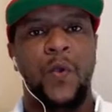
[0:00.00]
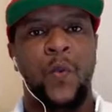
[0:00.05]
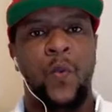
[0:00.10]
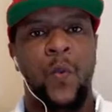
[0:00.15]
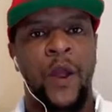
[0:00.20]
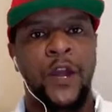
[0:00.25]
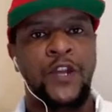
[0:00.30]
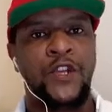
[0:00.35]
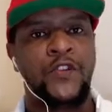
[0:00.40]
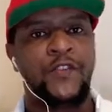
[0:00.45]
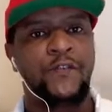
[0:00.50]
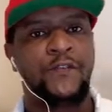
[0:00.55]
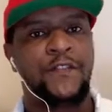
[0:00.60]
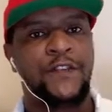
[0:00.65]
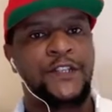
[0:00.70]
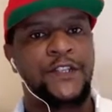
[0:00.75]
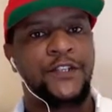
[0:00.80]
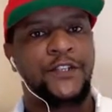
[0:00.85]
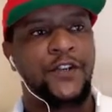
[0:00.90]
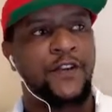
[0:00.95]
when you
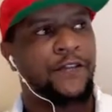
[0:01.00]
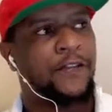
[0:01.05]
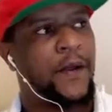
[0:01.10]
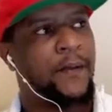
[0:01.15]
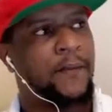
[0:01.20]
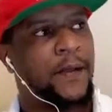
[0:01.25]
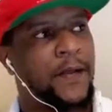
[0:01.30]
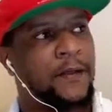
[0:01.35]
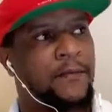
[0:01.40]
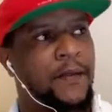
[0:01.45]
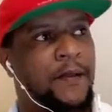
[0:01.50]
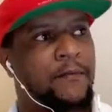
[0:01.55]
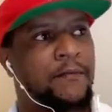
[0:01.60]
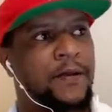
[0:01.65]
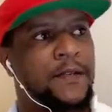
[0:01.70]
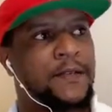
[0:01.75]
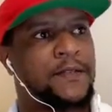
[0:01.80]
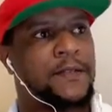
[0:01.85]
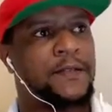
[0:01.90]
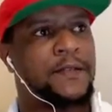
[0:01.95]
visit your family
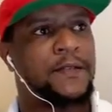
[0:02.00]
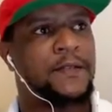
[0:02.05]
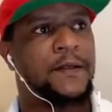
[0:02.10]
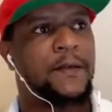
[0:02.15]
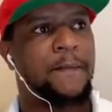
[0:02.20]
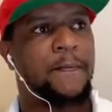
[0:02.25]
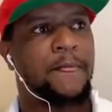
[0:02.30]
members,